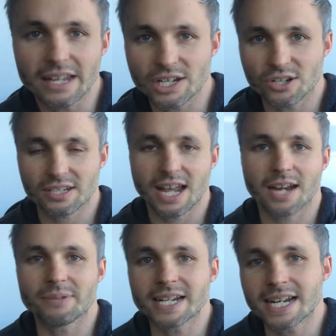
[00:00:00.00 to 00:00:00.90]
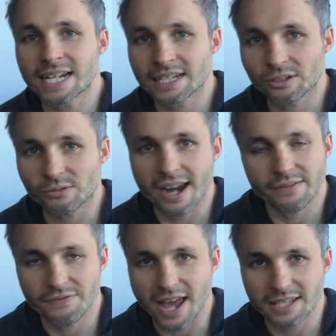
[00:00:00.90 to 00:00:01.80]
You just got to be eating the
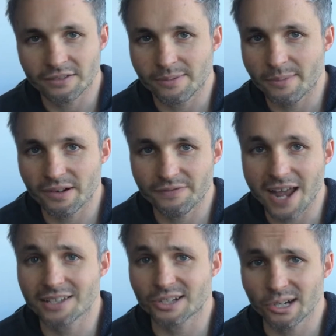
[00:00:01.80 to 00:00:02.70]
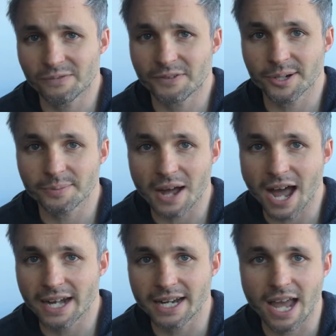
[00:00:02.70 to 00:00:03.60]
right fats. And remember, fat's good for your
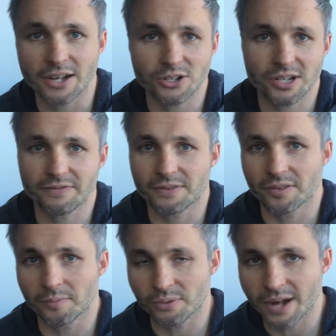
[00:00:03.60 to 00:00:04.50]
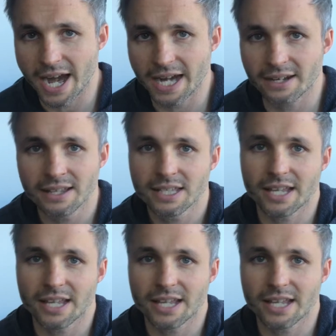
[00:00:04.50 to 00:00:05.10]
body, energy for the brain.